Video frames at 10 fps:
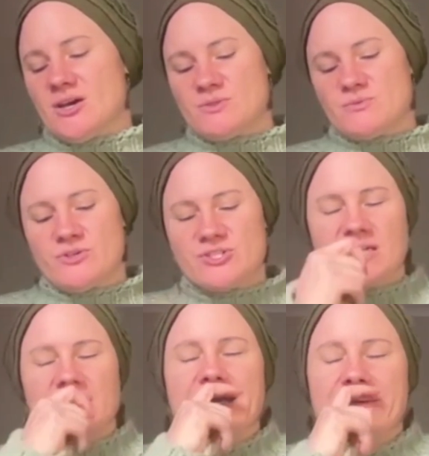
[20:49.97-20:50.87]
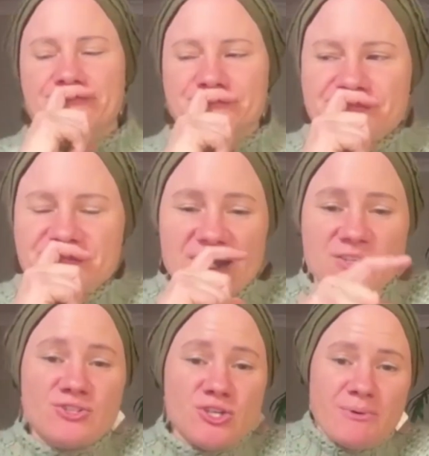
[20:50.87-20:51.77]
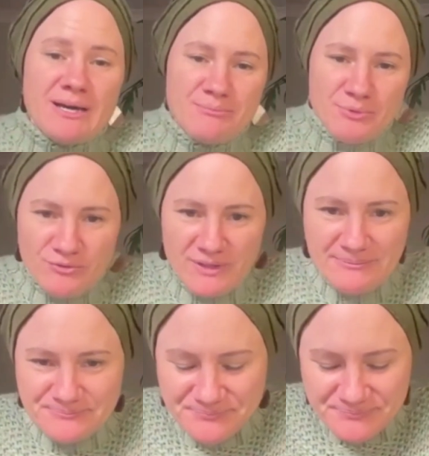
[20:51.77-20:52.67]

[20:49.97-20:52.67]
I was watching the new Top Gun movie.